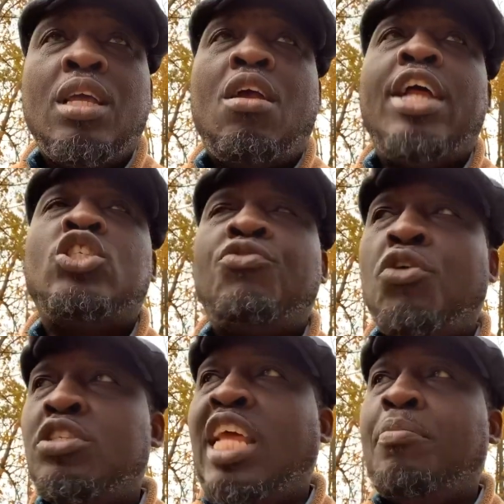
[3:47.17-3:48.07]
All right. So for
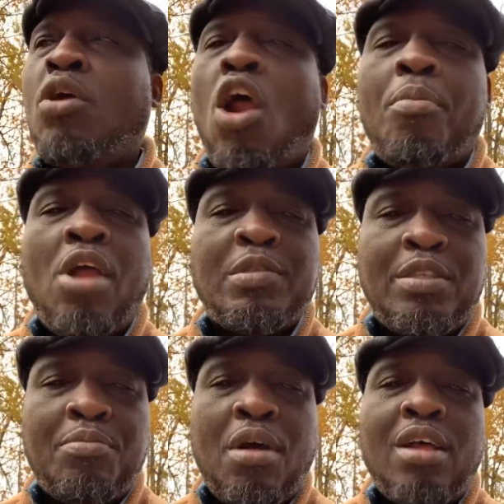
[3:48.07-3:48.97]
example, our broad
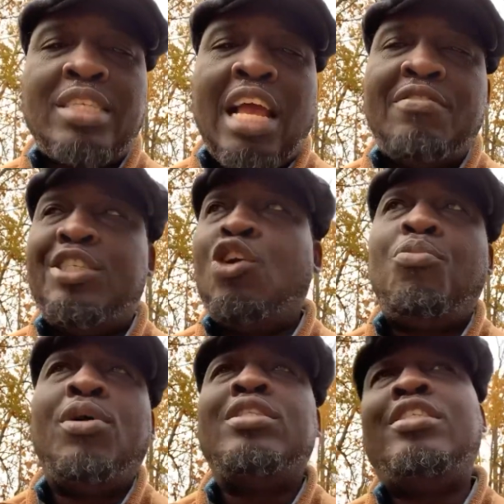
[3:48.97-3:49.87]
spectrum products have 0.05